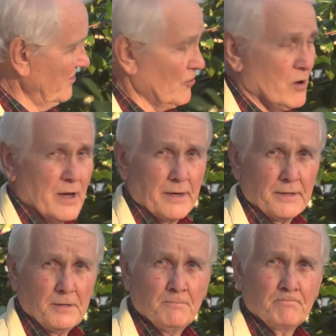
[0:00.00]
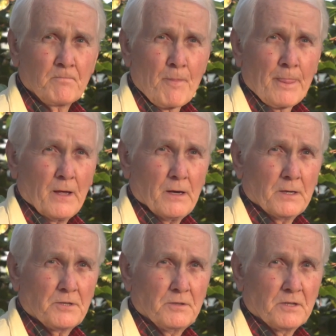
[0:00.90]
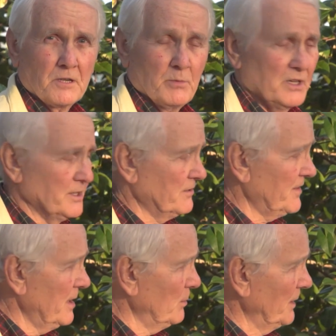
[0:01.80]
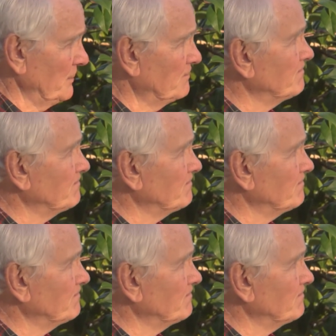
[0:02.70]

variety to the camellia family.